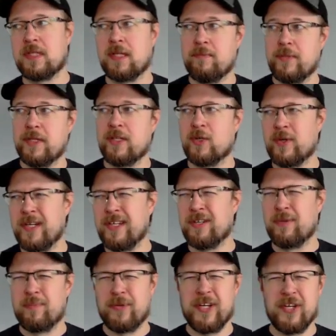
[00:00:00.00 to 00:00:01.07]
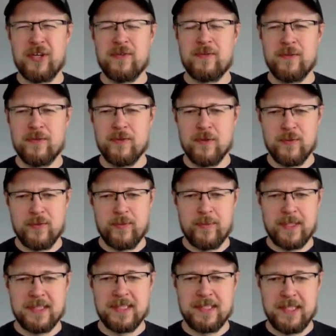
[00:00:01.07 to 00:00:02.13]
can be annoying or break you from the flow of a
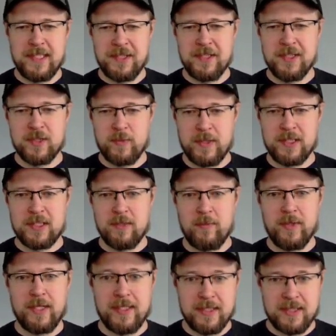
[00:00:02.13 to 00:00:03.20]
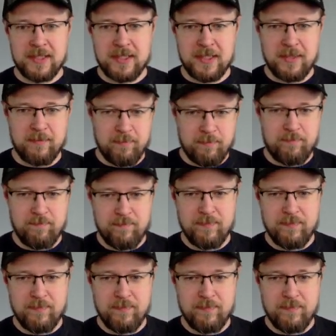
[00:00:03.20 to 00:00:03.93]
presentation is when someone has to